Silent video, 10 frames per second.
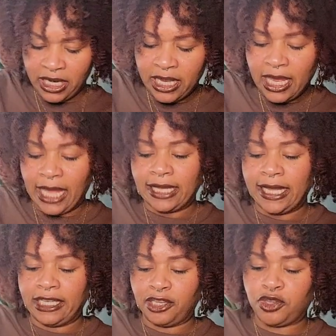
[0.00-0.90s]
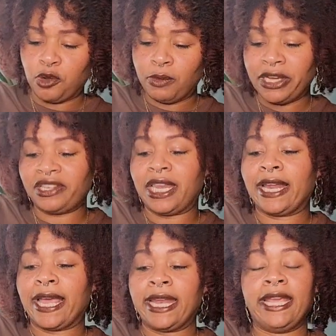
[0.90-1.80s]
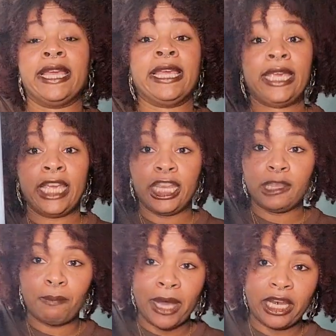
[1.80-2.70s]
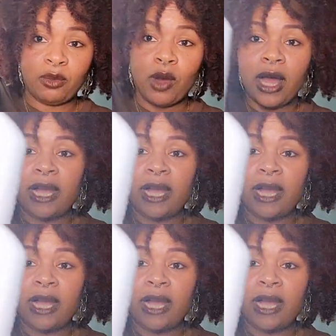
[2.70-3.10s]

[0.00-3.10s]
I liked it so much that I got it again in the body wash.